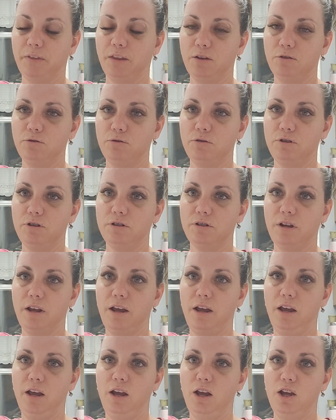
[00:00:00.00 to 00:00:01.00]
So just
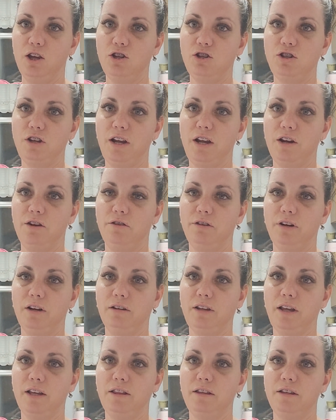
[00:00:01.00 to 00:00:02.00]
shake it
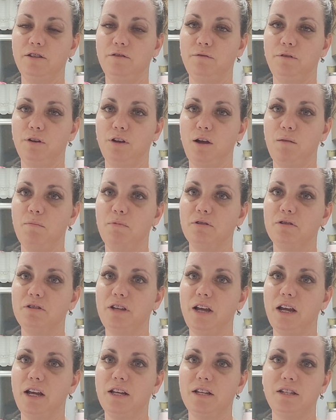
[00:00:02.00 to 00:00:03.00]
around like this for a couple of
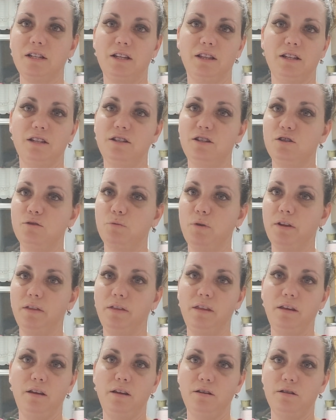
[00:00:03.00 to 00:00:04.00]
seconds, and this is
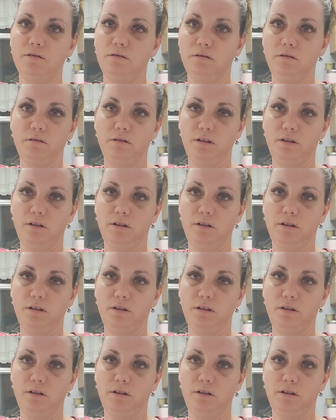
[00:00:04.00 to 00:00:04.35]
what the